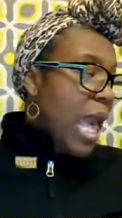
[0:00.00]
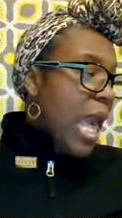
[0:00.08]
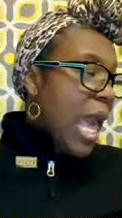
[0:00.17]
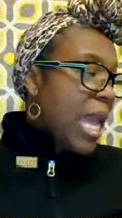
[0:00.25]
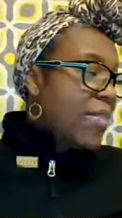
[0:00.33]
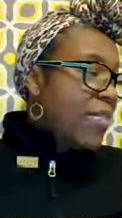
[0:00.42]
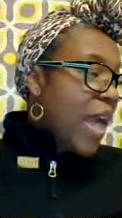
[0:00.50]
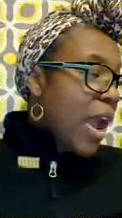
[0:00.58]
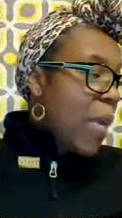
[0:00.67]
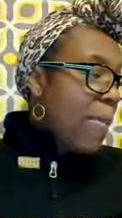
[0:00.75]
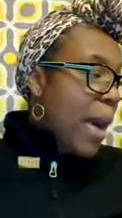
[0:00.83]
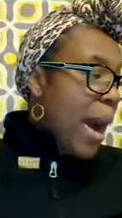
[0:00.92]
and
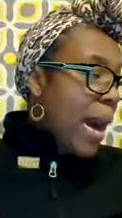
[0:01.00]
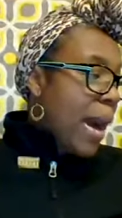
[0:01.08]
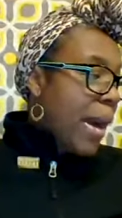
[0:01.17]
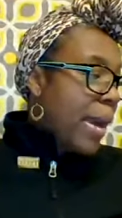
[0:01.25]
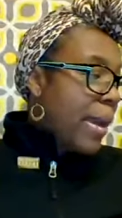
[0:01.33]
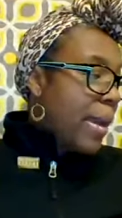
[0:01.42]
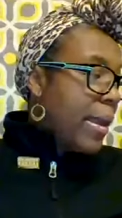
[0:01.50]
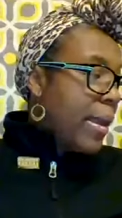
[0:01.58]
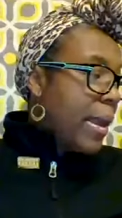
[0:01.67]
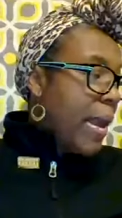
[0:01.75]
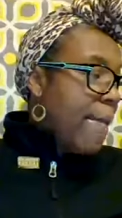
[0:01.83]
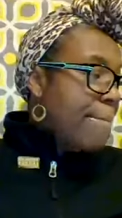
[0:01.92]
thereby
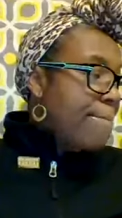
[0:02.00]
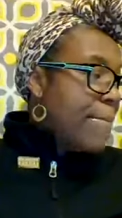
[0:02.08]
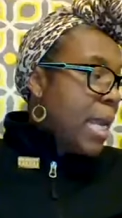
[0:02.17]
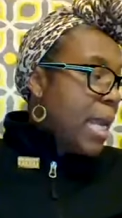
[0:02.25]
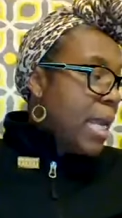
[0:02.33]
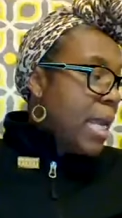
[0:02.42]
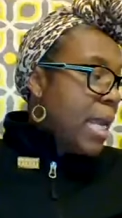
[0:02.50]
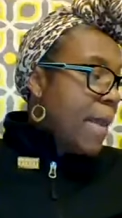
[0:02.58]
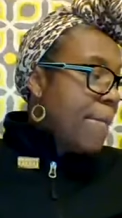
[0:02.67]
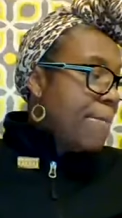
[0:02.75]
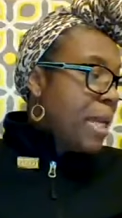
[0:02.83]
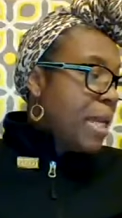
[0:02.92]
many
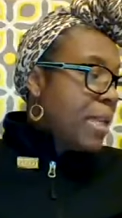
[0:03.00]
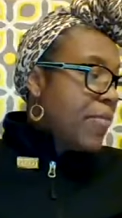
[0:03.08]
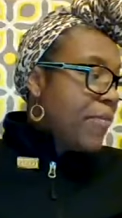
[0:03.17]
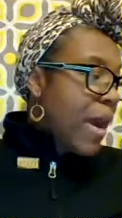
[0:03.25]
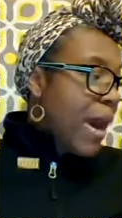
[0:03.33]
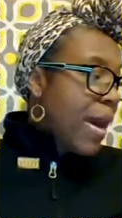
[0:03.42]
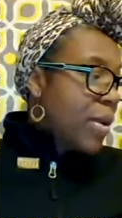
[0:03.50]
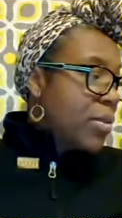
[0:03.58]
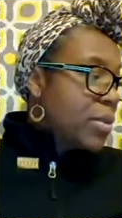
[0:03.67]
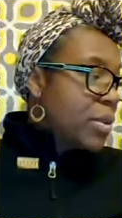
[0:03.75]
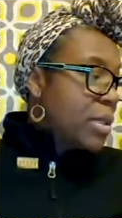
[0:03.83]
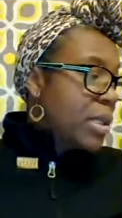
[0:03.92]
be
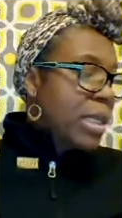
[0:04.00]
defiled.